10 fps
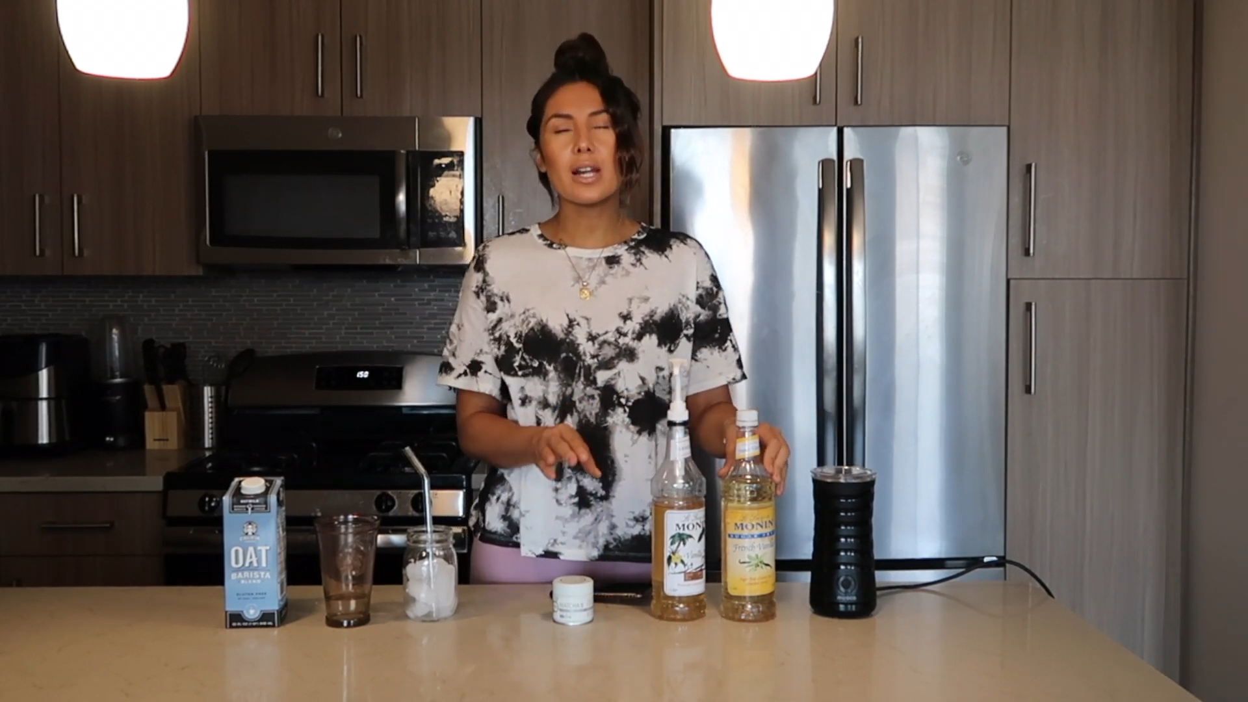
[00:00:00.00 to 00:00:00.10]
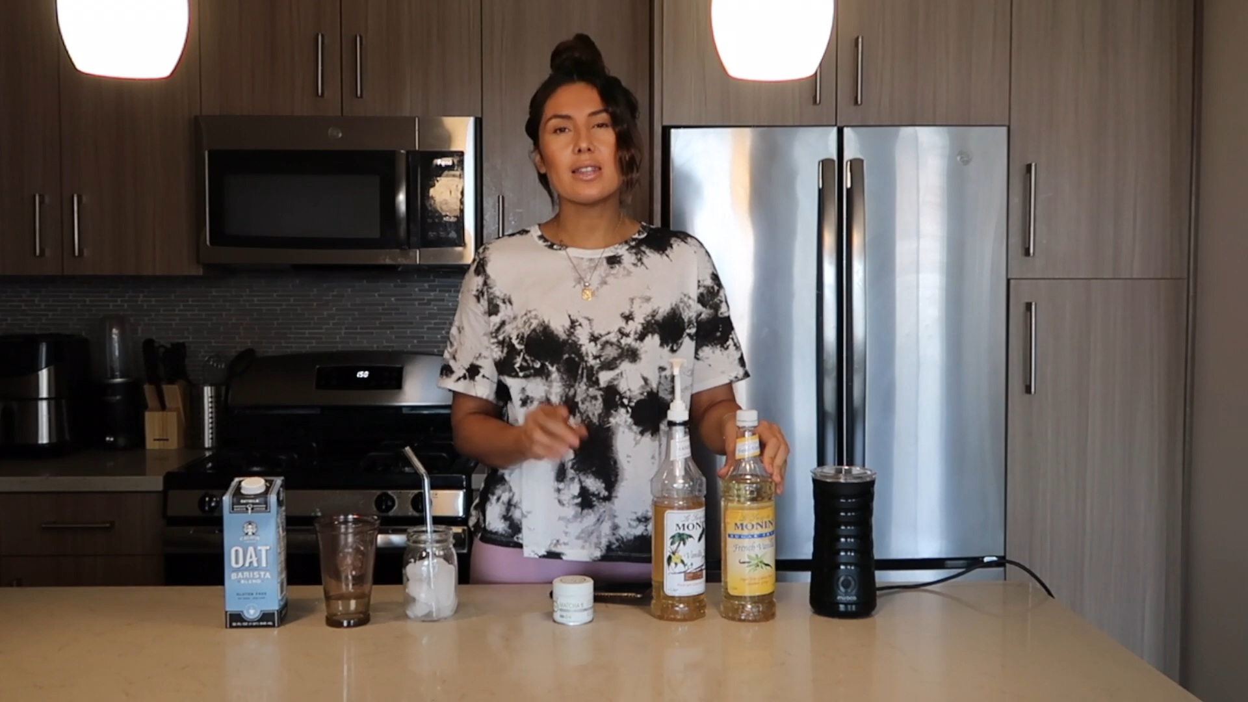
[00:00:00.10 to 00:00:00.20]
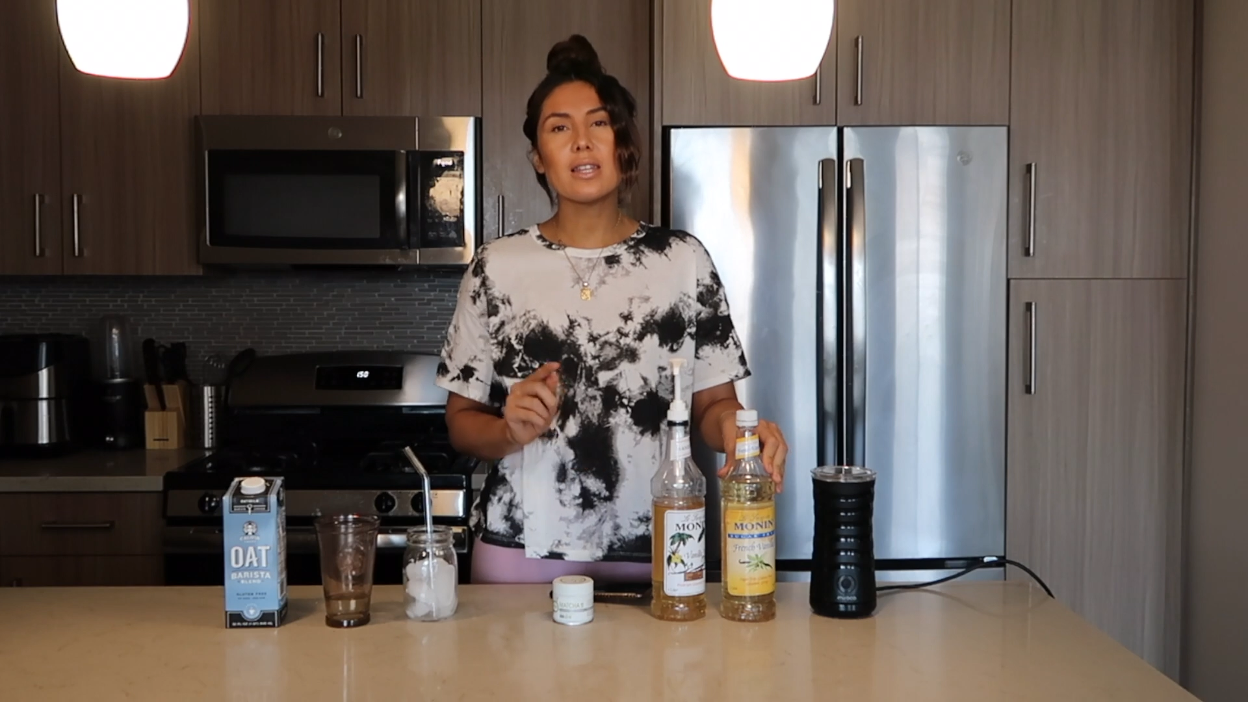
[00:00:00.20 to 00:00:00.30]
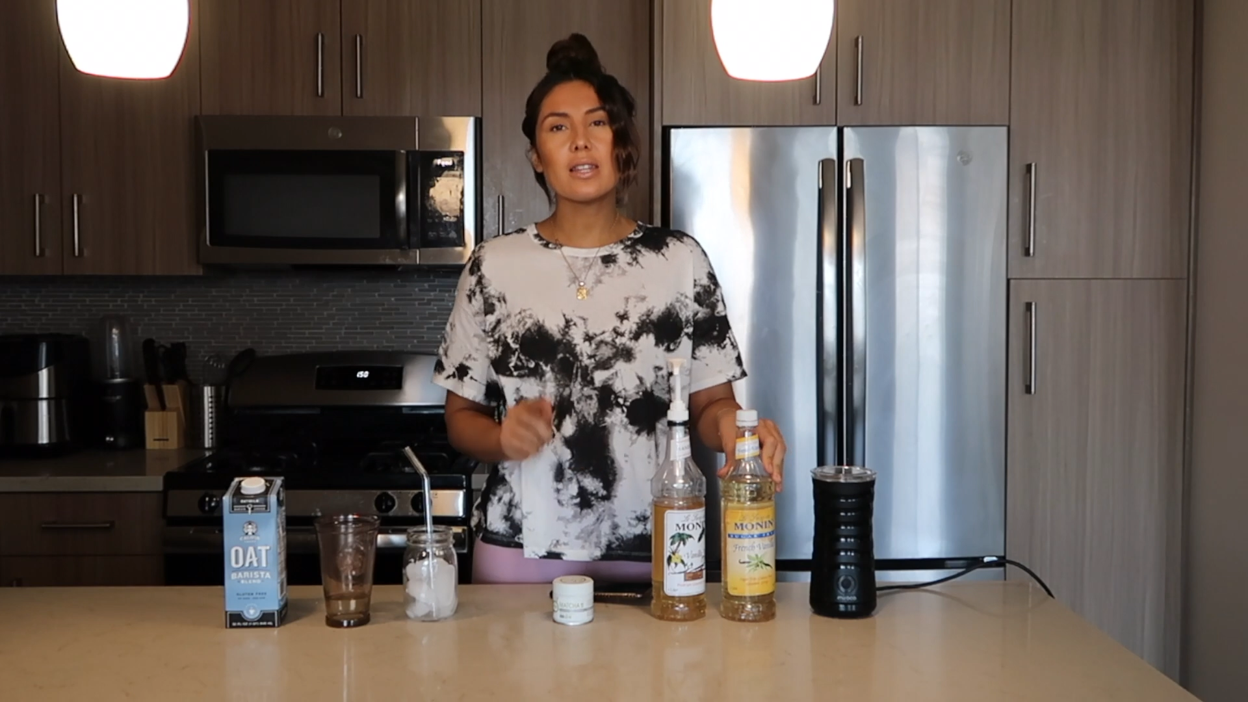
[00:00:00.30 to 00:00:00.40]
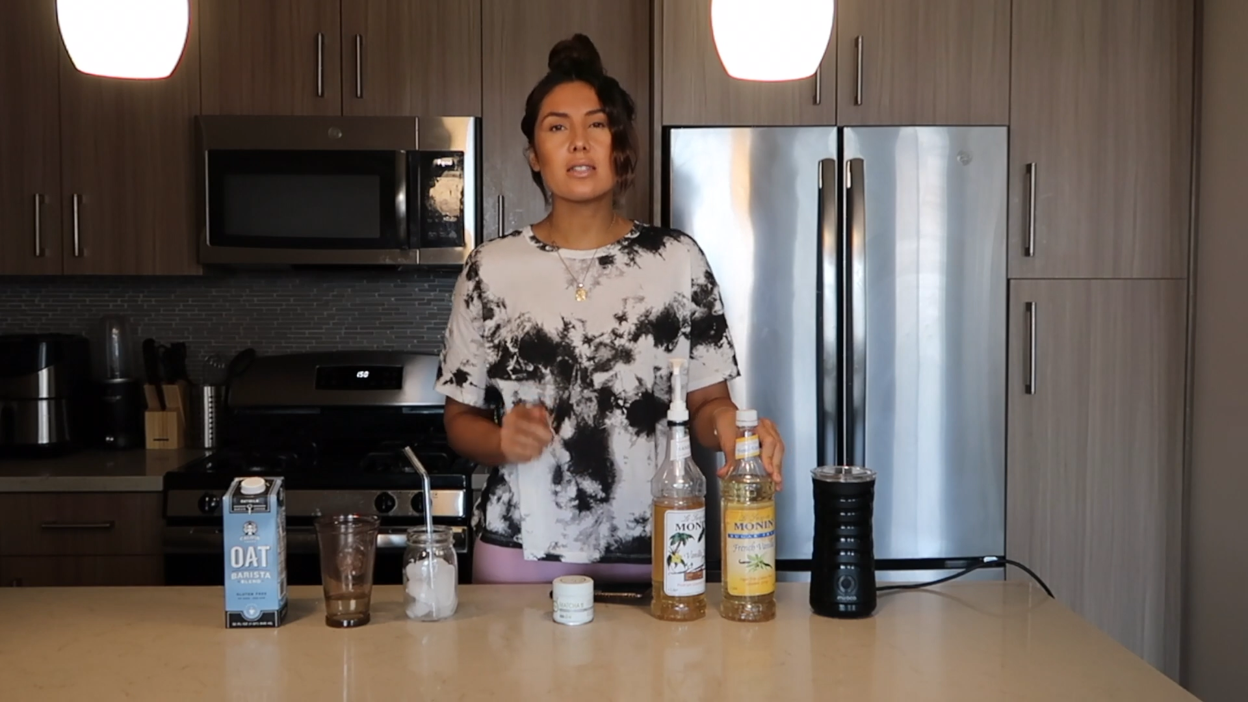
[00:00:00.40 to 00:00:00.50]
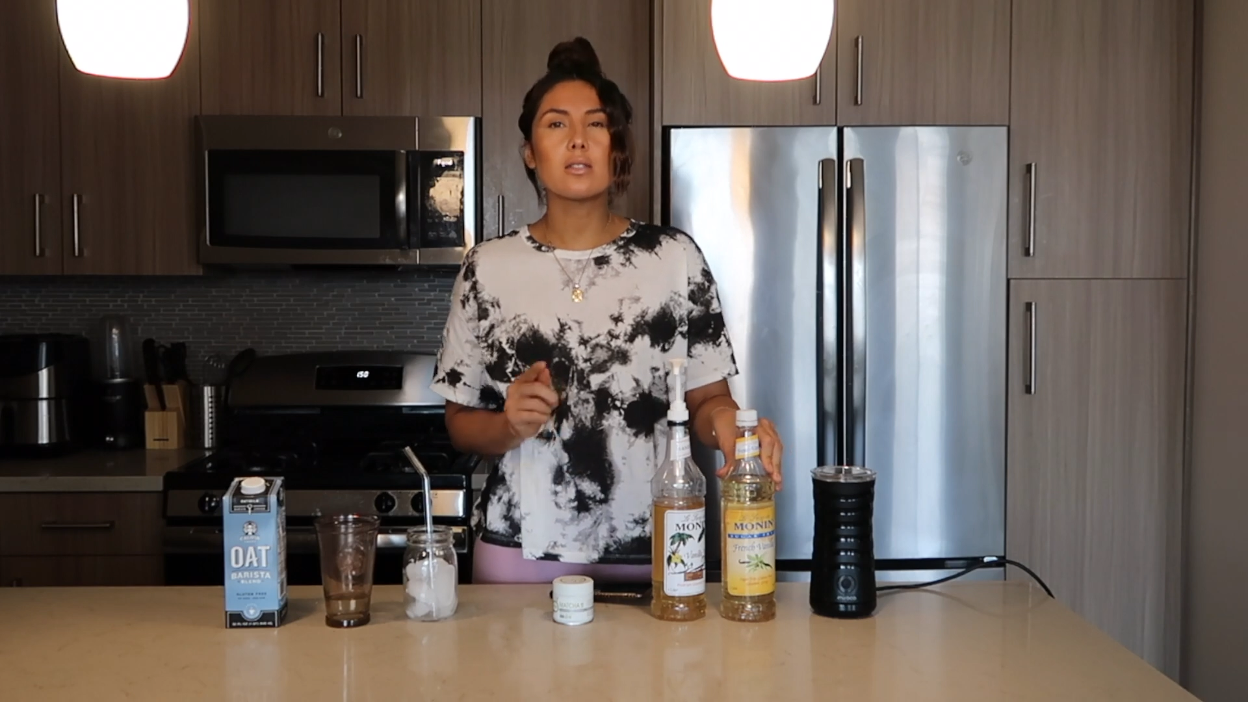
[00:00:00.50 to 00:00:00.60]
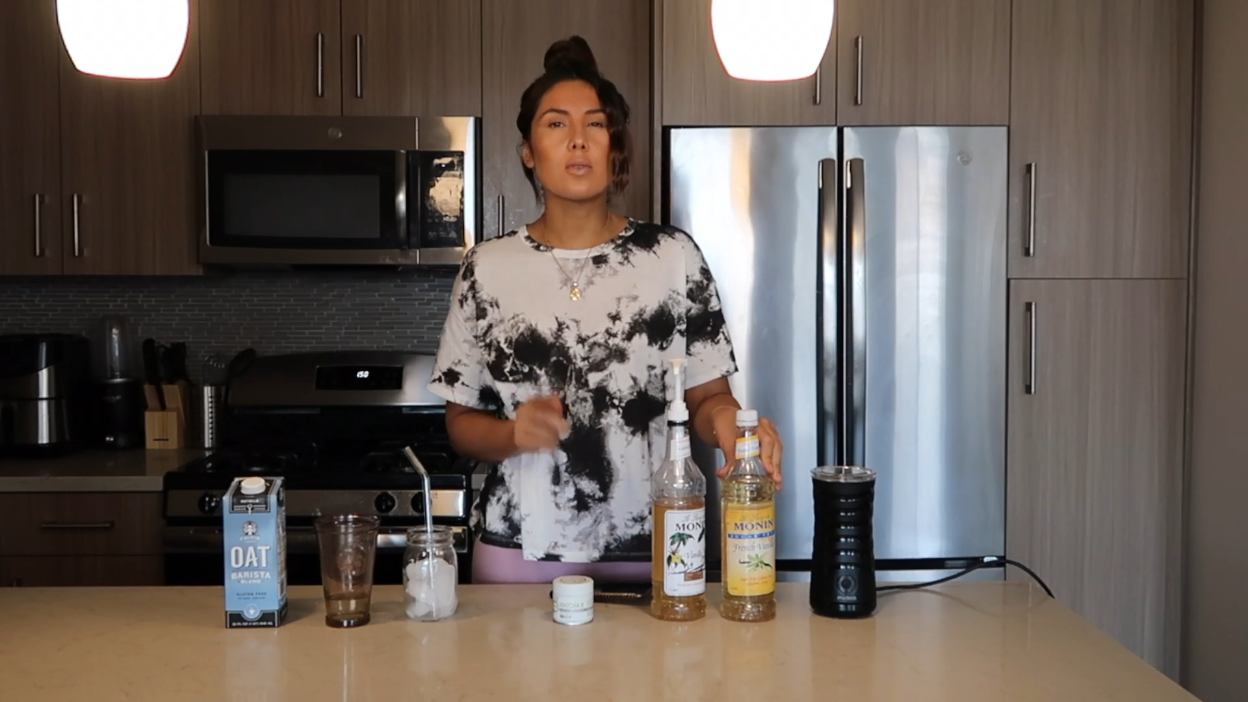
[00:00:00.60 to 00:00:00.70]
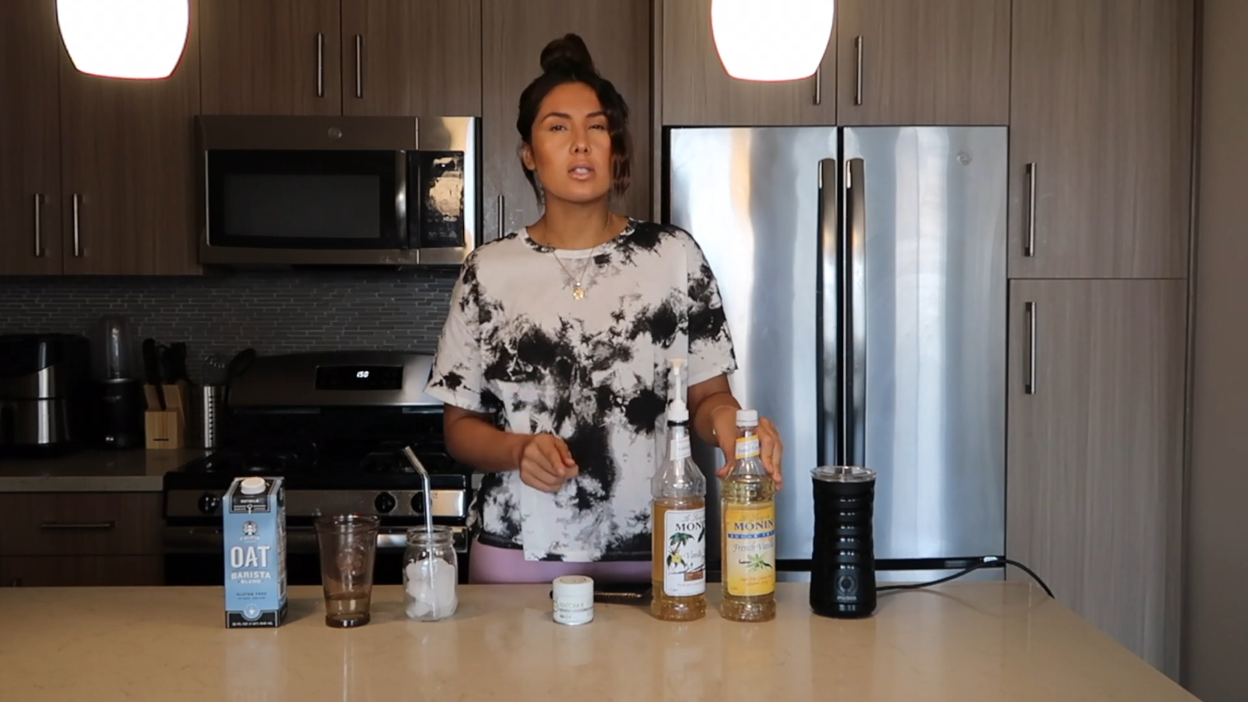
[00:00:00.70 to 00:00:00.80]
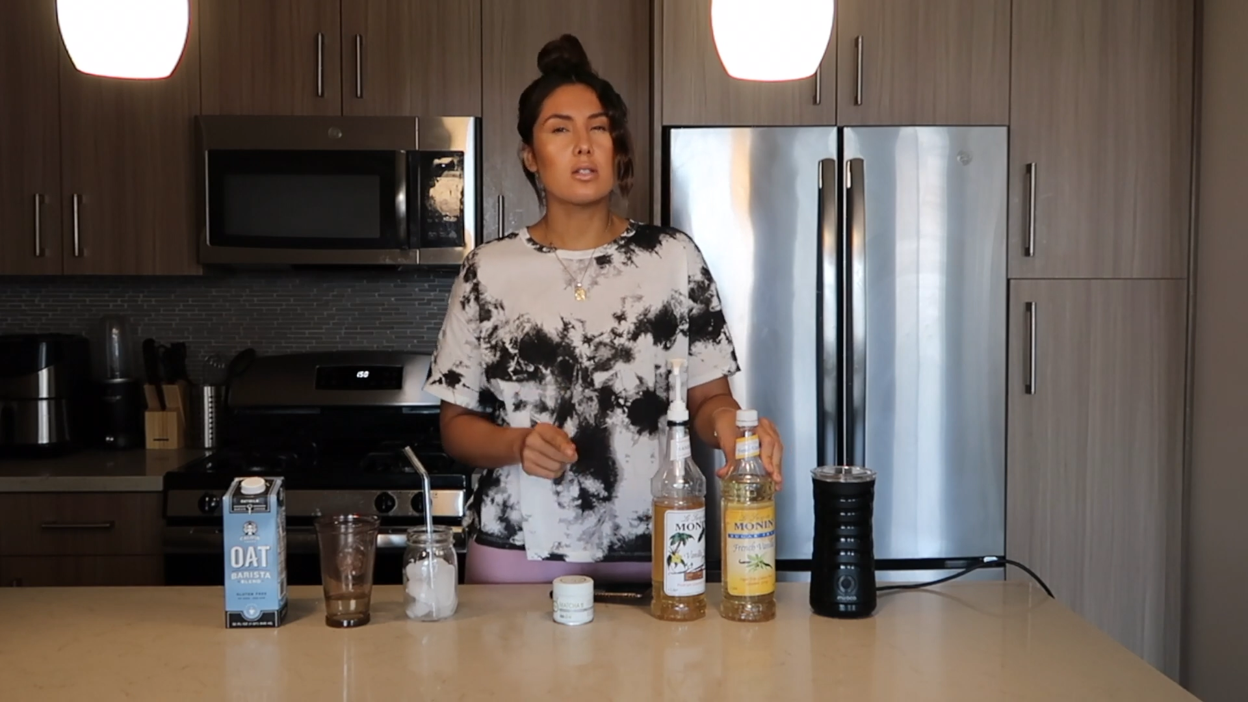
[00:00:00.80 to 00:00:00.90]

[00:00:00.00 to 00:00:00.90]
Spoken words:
I think that's the one